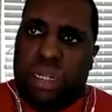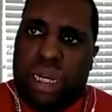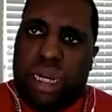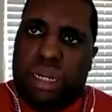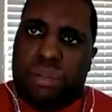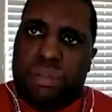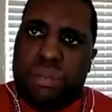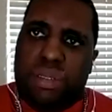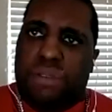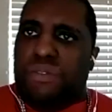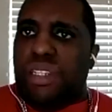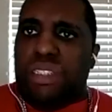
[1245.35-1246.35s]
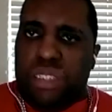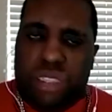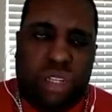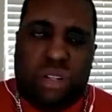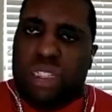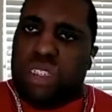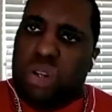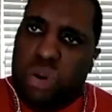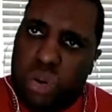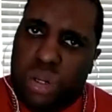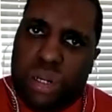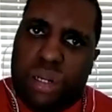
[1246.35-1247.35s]
um, deficiency or
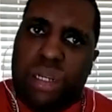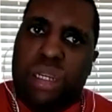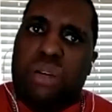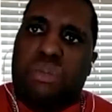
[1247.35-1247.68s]
disorder,